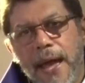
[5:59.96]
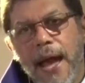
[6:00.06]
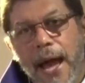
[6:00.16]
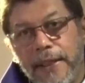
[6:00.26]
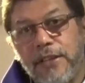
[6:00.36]

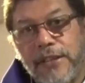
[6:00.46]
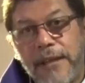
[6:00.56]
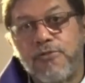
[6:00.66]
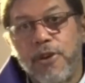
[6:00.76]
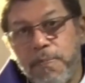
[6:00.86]
and the
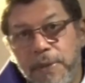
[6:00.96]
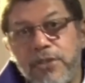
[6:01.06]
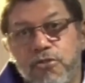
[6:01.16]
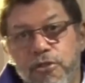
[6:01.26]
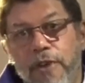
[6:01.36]
central
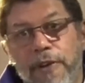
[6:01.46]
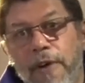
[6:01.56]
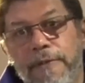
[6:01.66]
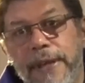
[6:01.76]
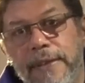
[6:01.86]
mystery of our
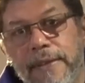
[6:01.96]
faith.